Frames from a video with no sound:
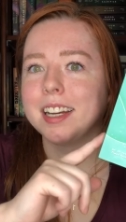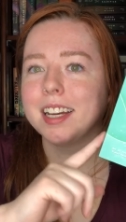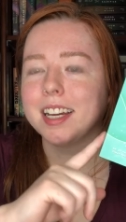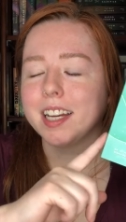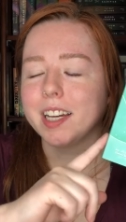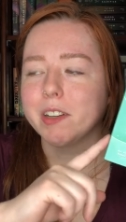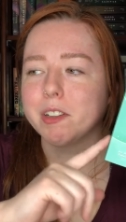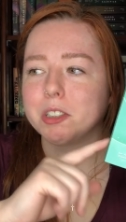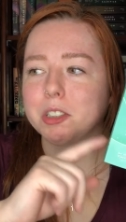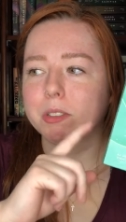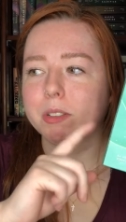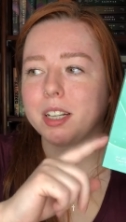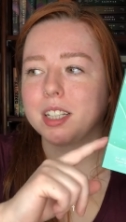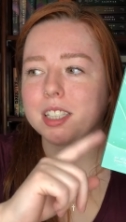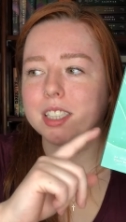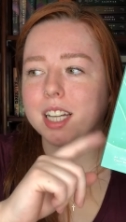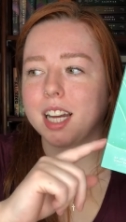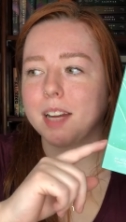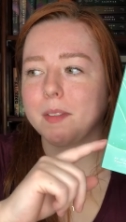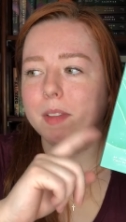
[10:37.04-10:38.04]
it was around the
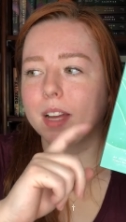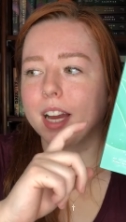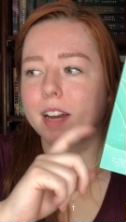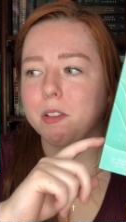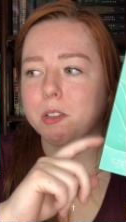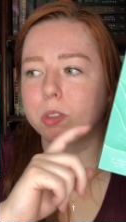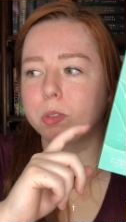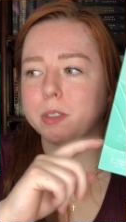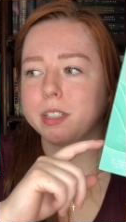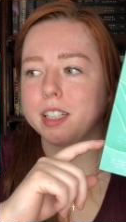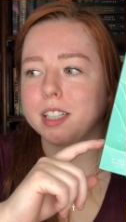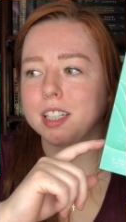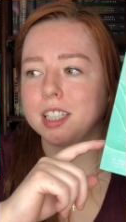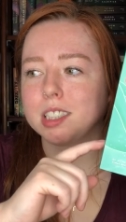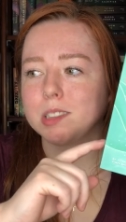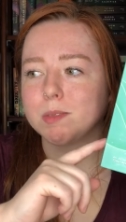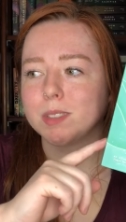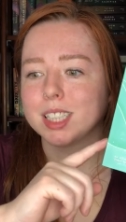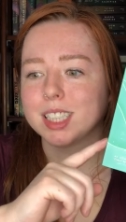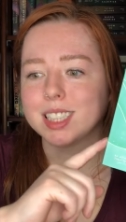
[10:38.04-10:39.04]
time that I was reading this.
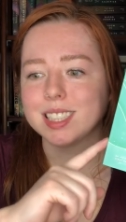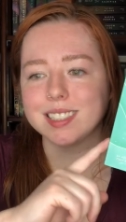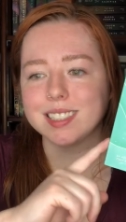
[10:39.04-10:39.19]
I'm like,